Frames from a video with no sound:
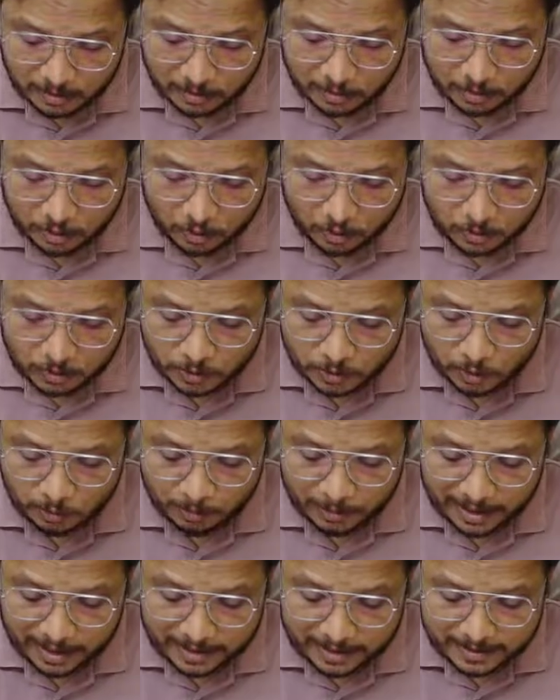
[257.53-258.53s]
Those two
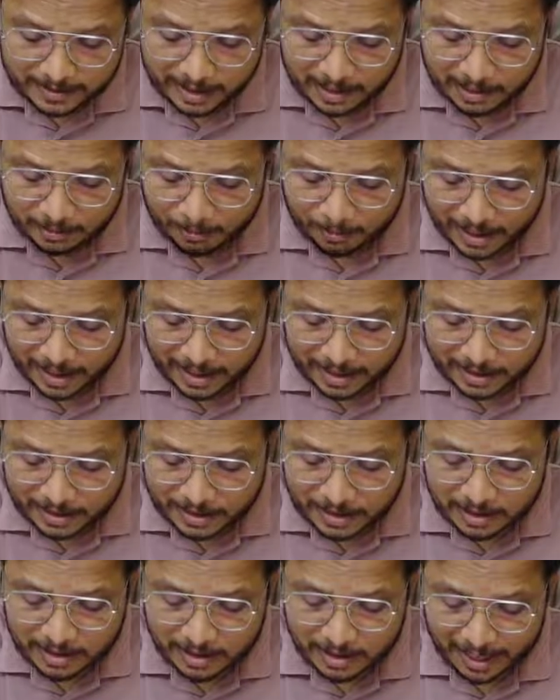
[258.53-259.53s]
plates are placed
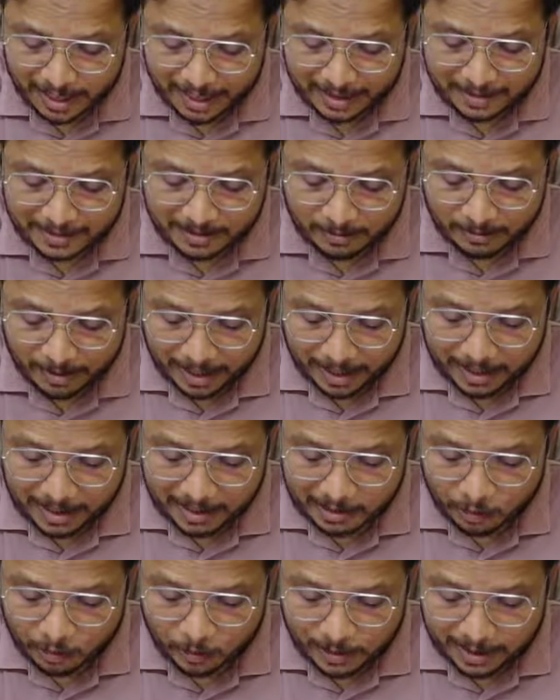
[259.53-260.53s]
at some
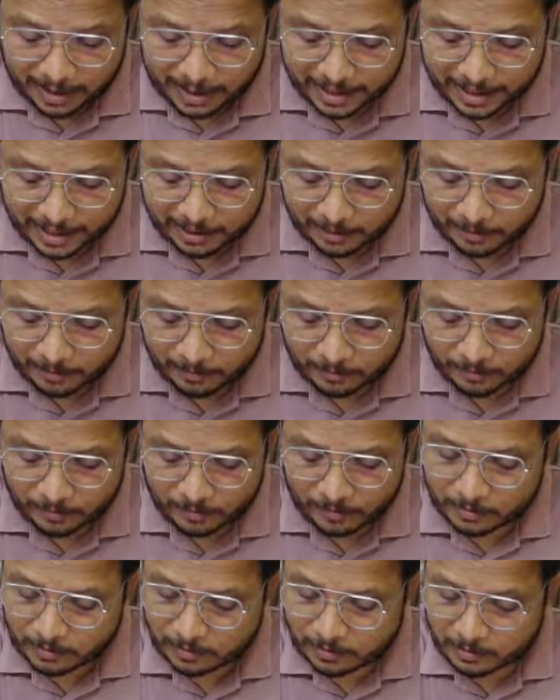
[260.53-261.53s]
angle over here.
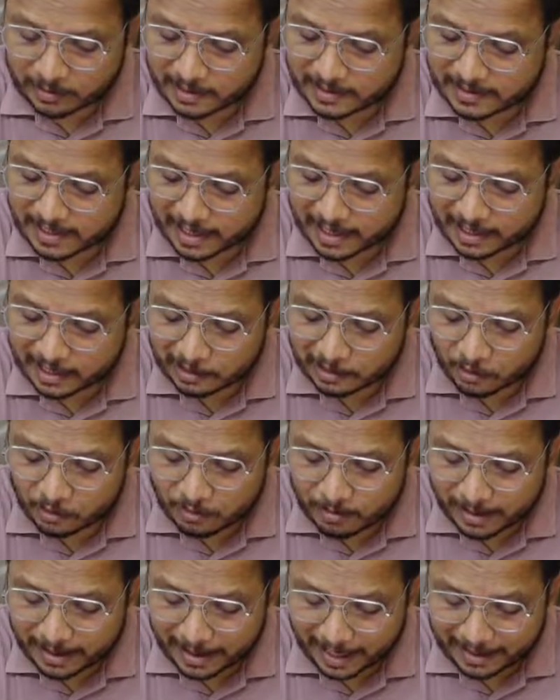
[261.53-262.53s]
This angle could
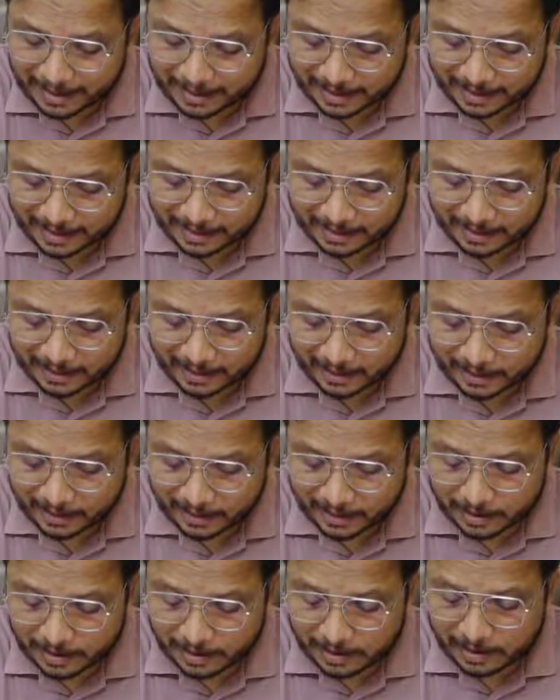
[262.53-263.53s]
be 90 degree.
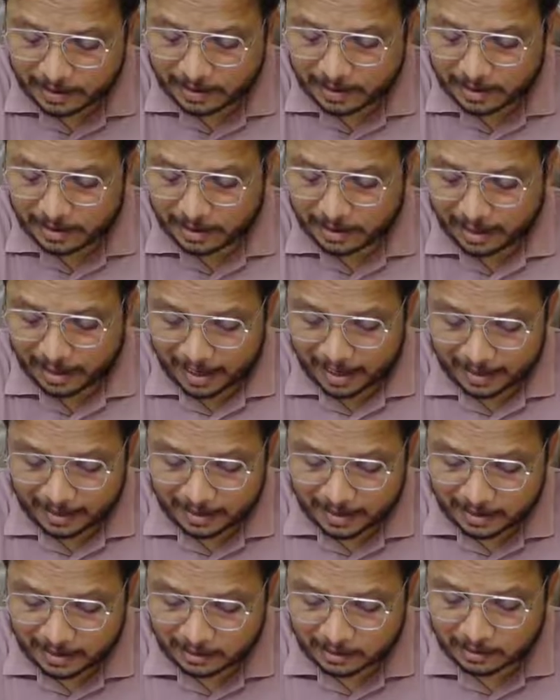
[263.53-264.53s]
And
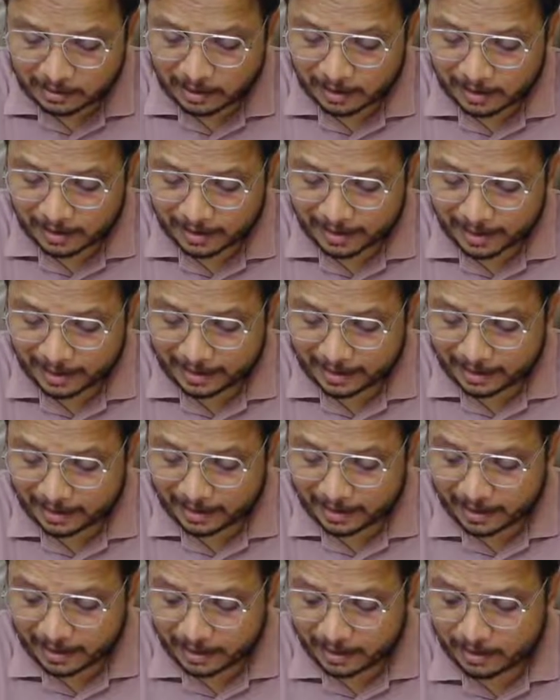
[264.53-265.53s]
in third
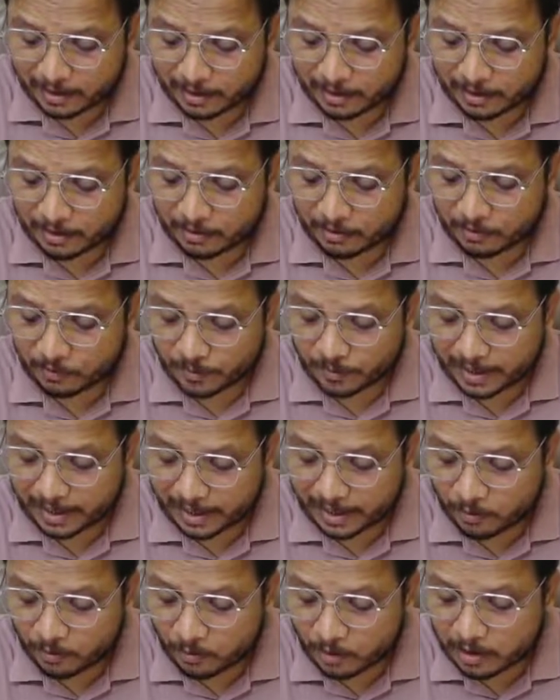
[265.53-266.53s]
category, we
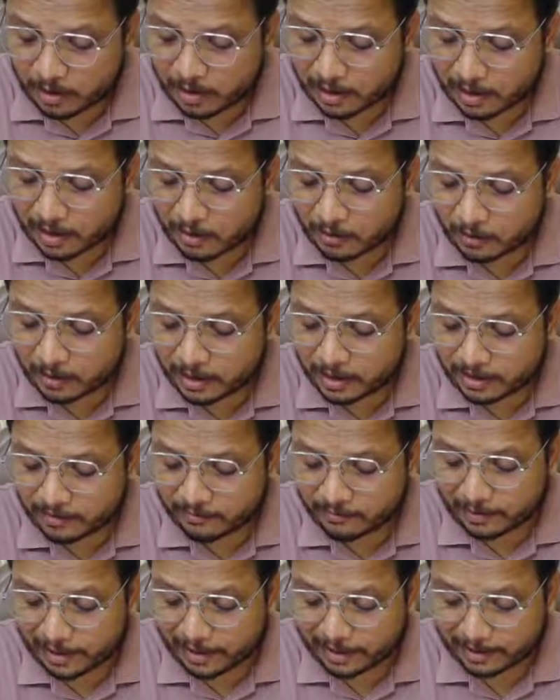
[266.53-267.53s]
have curved
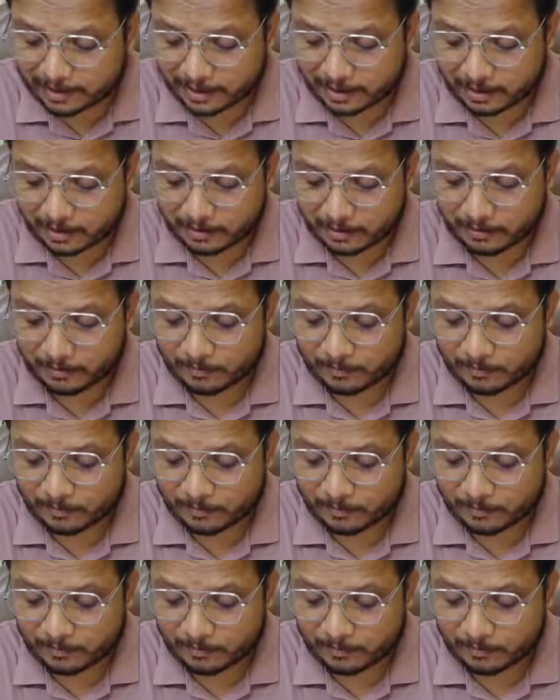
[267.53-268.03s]
reflector,